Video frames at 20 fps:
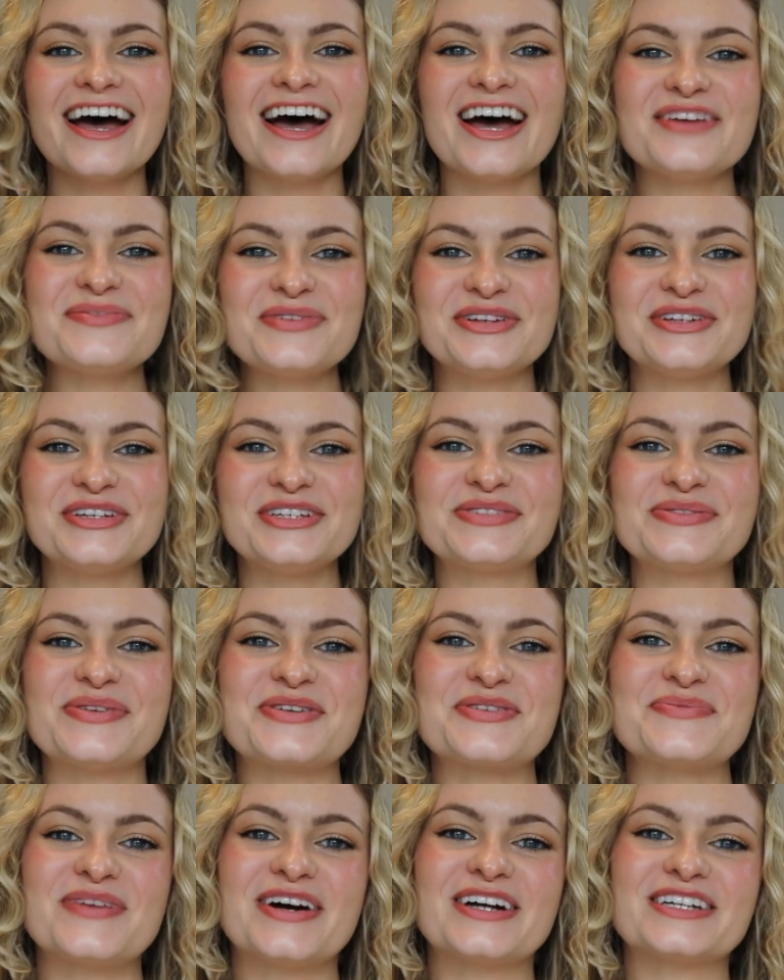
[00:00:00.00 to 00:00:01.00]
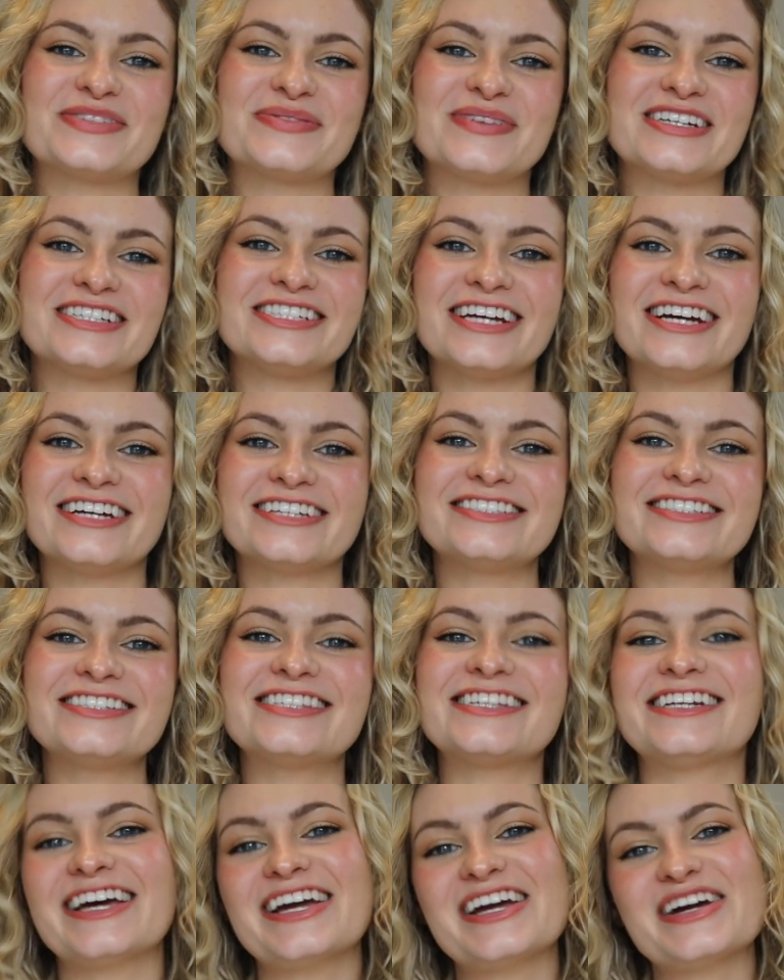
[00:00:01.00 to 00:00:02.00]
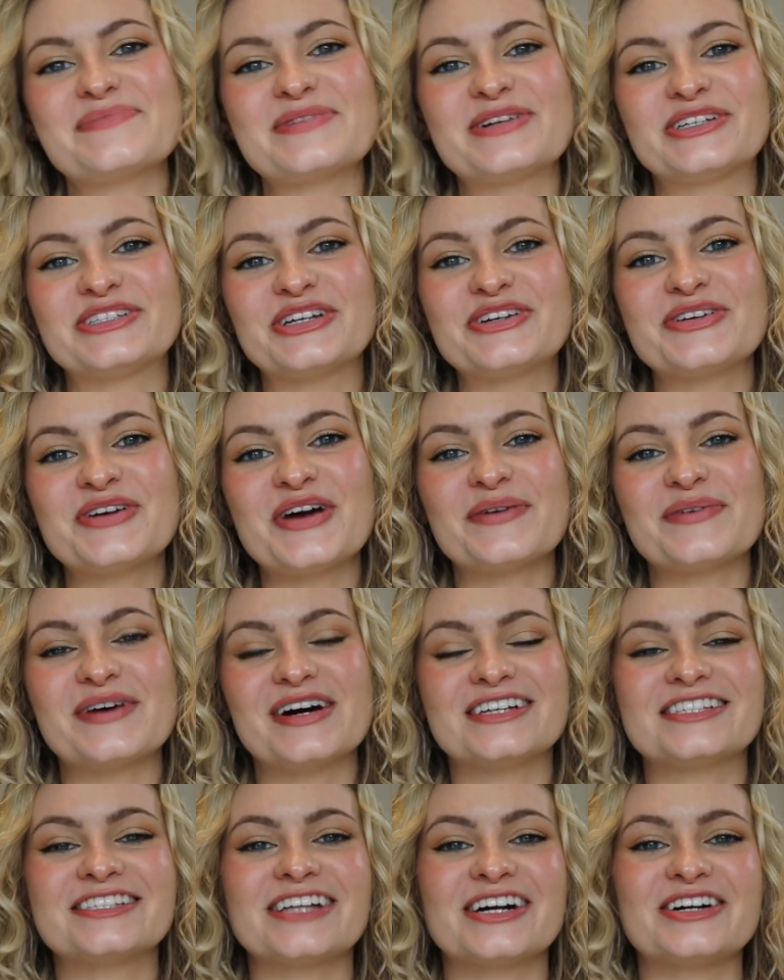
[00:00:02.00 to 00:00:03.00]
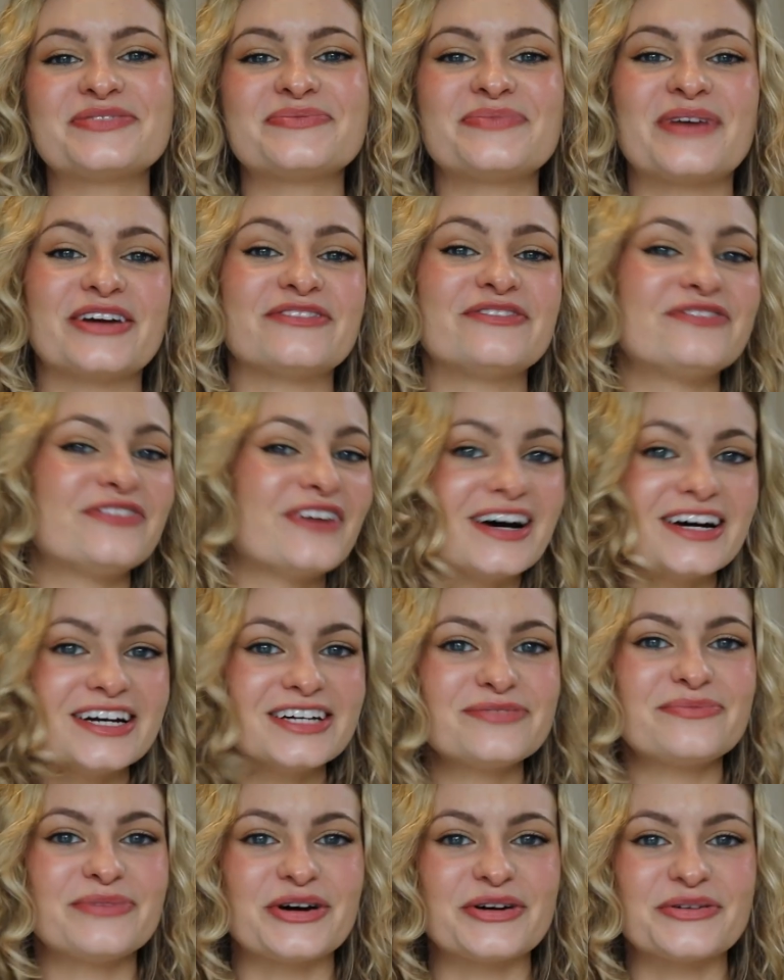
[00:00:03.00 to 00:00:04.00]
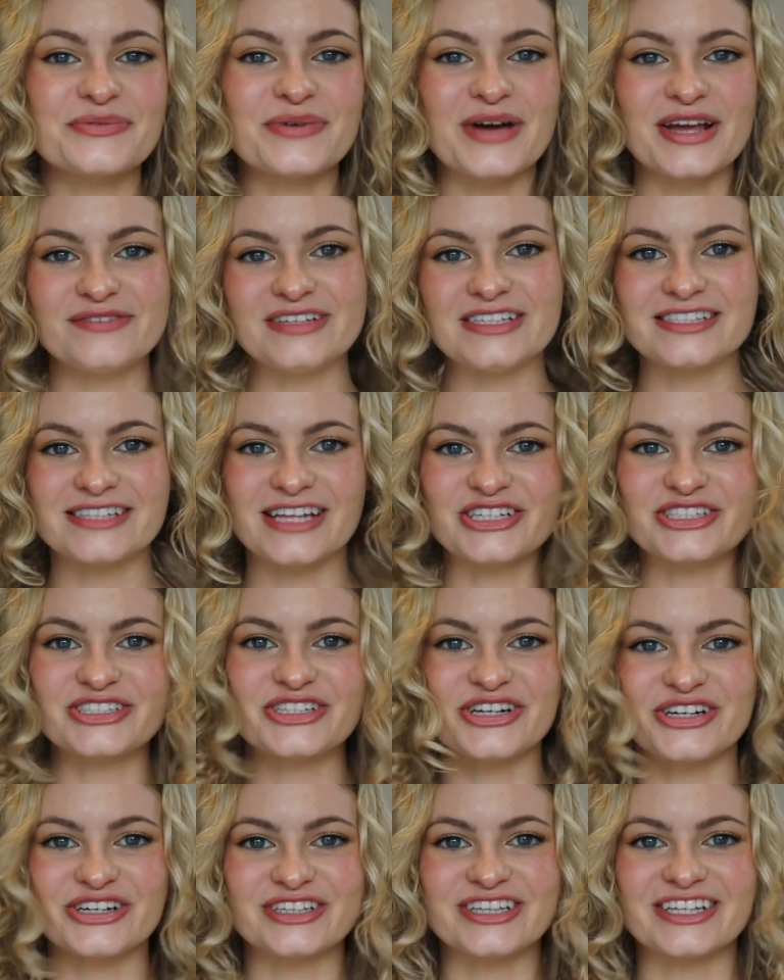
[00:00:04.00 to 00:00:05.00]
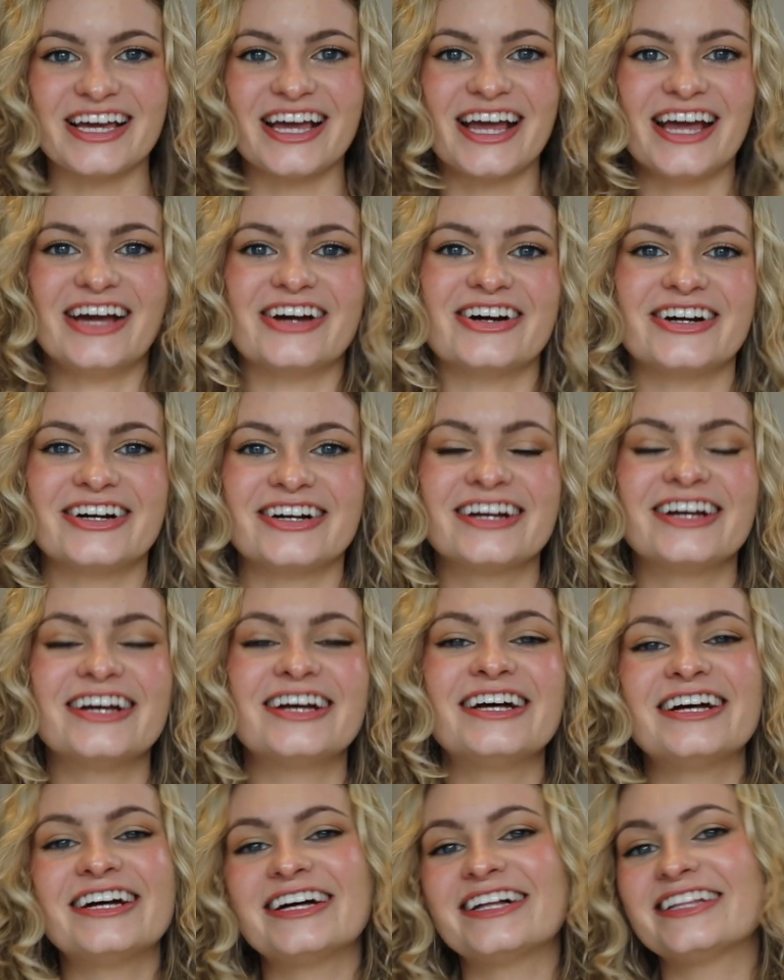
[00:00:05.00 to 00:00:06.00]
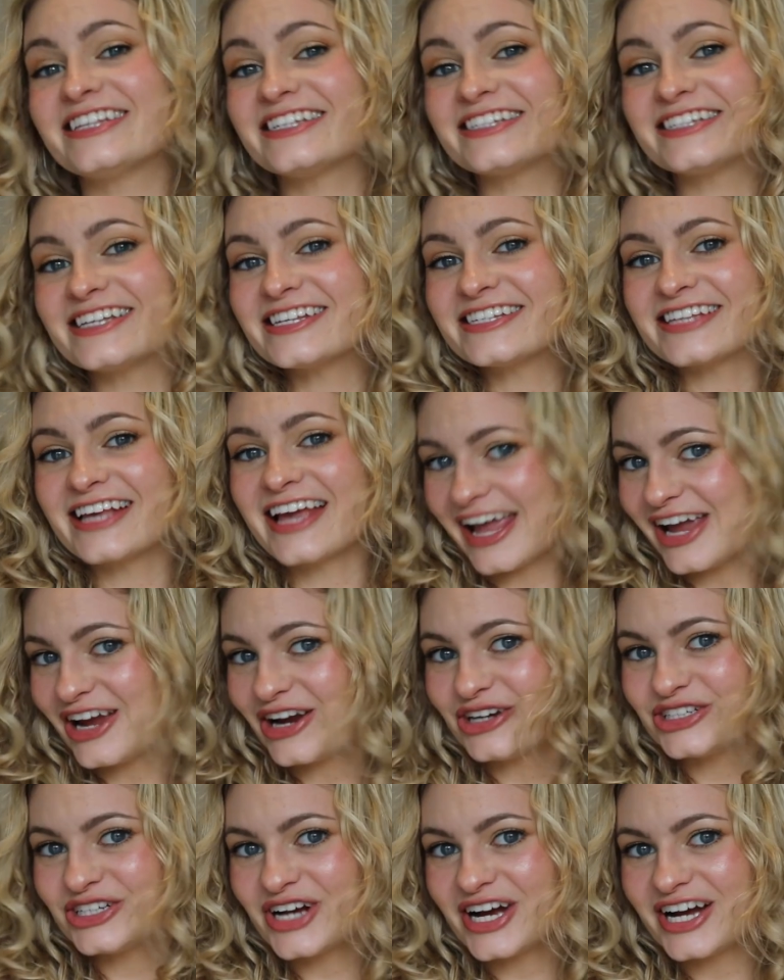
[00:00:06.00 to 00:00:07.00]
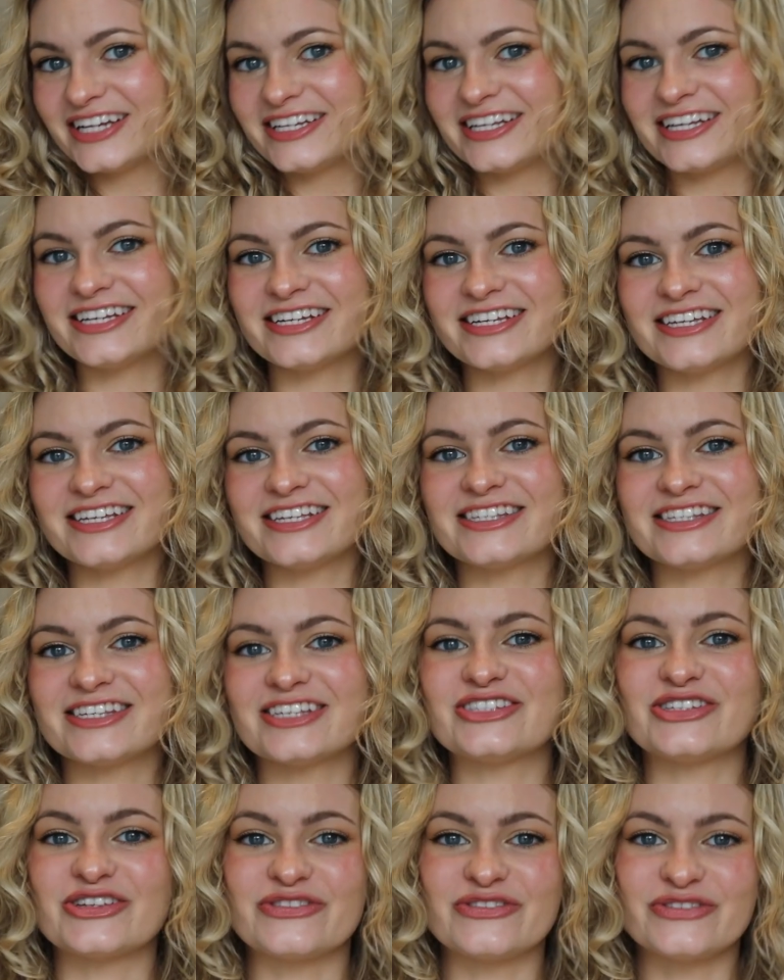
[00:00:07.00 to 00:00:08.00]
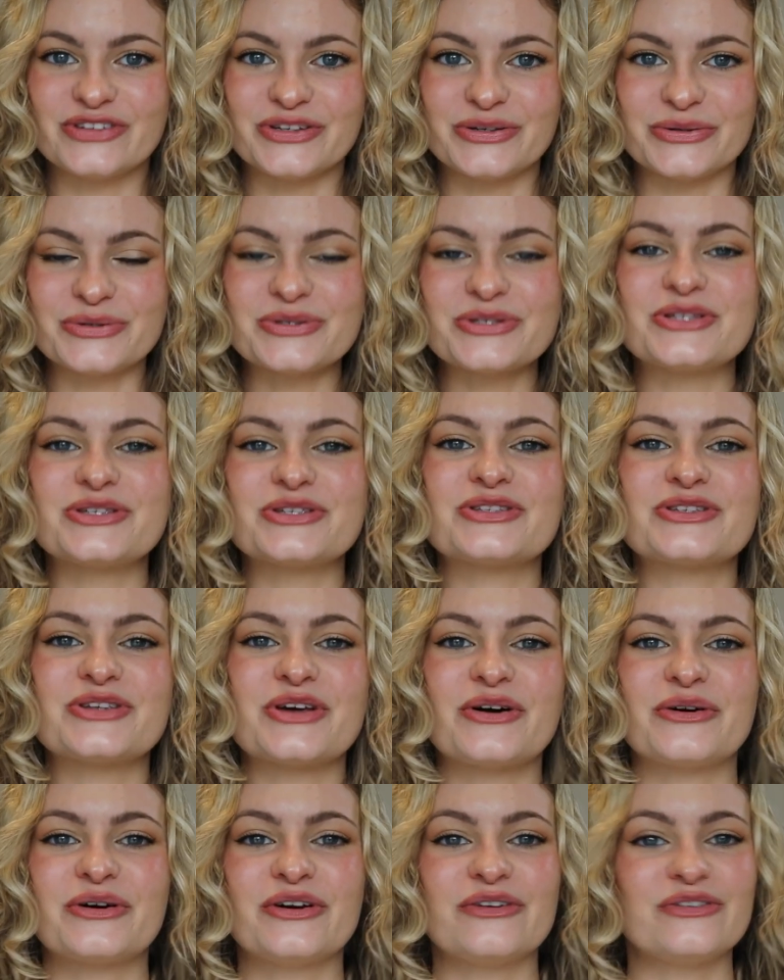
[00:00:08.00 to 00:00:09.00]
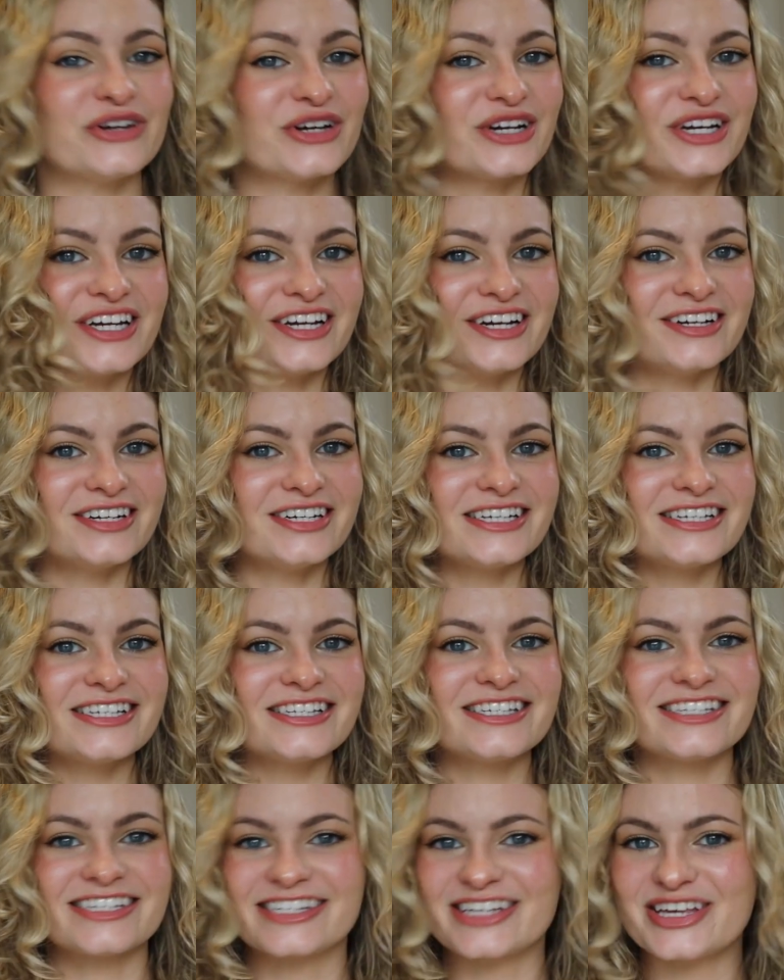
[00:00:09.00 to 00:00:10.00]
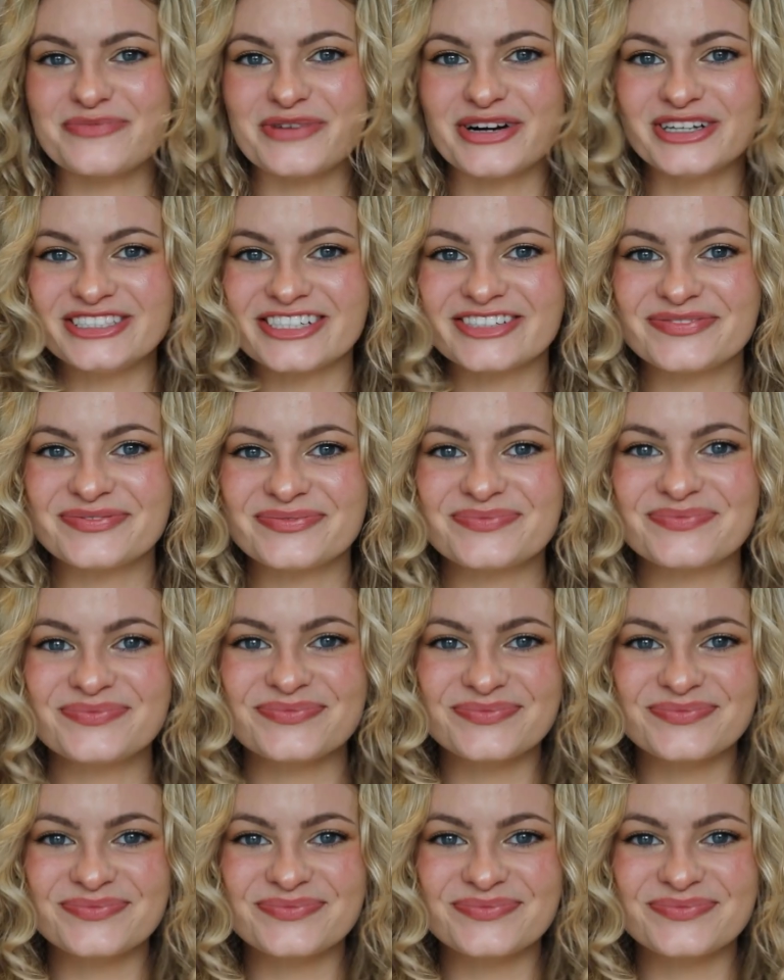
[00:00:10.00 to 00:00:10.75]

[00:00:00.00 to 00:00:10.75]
Hi beauties, welcome back to my channel. Today I'm going to show you how I styled my fine but wavy/curly hair. This isn't air dried, it is diffused, so if you're curious, just keep watching.